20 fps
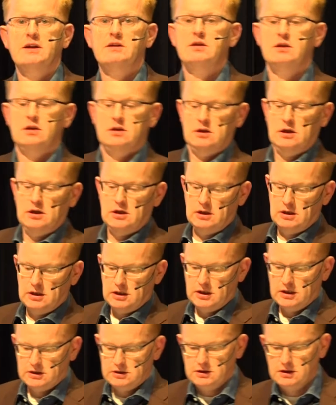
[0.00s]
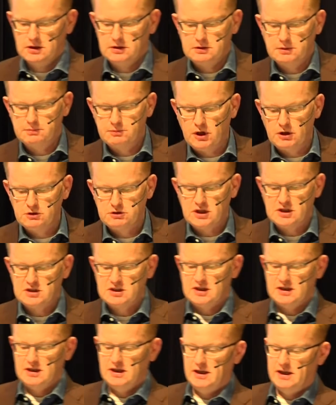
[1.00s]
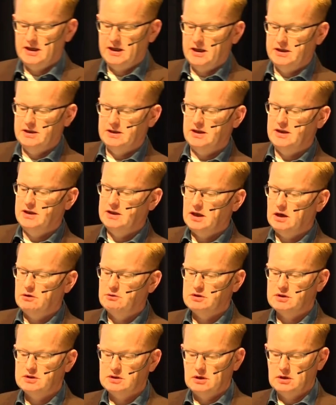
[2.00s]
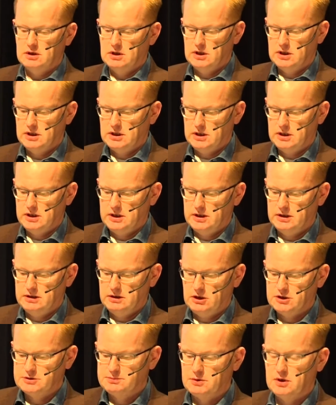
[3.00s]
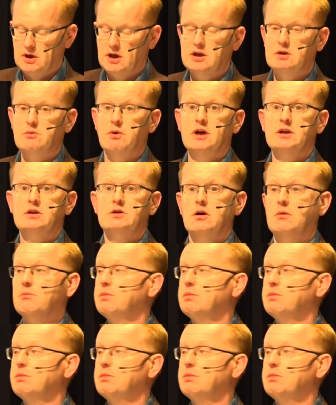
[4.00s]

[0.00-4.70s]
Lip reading: that the process in our hospital are quite